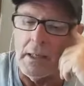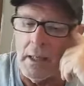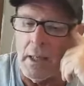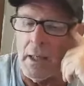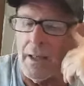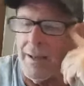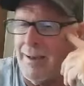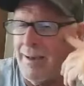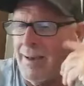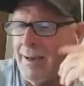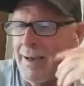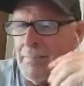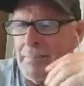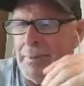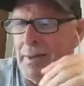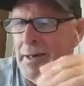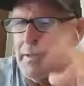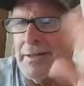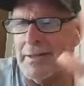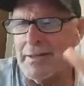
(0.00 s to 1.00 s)
I'm
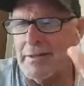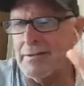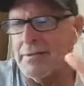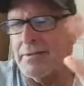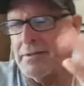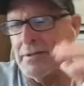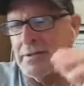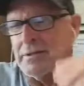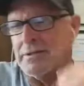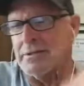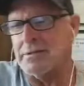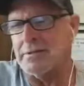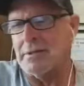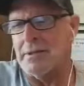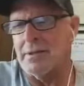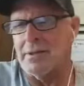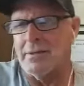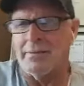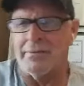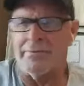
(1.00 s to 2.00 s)
not into this
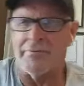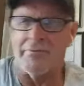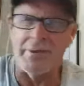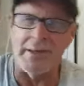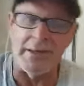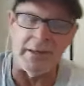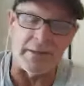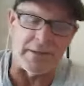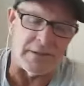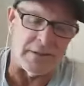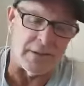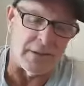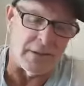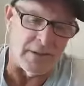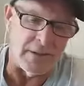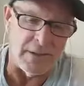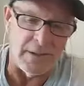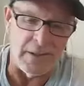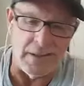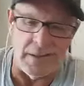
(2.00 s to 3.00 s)
fancy